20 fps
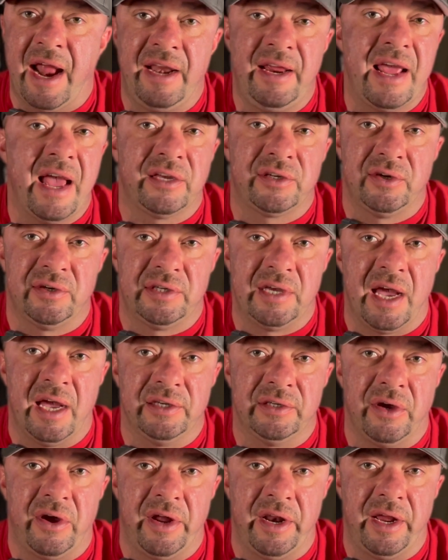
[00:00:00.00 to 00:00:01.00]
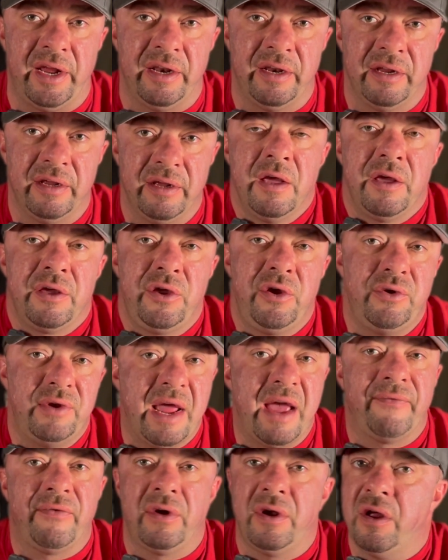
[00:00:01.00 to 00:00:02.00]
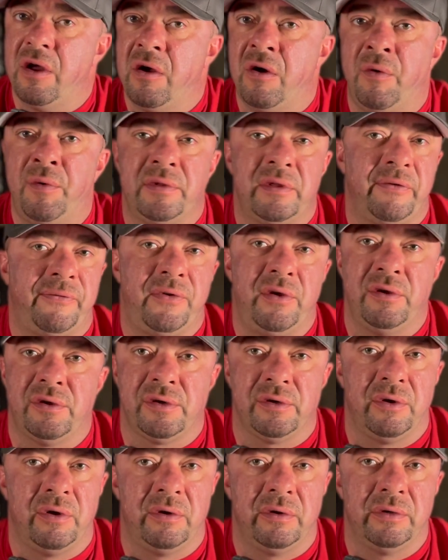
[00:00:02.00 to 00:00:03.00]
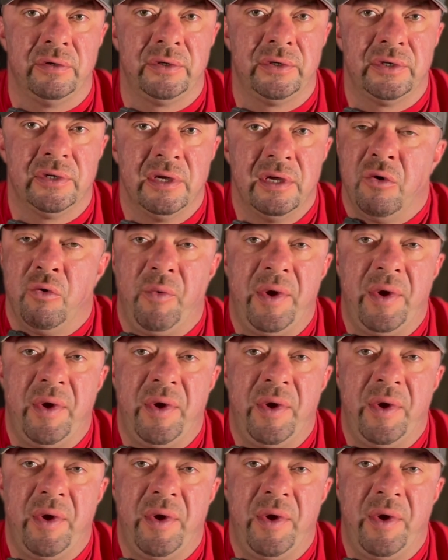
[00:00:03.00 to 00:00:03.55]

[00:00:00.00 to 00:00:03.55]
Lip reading: any exercise on it. You never know what the future holds.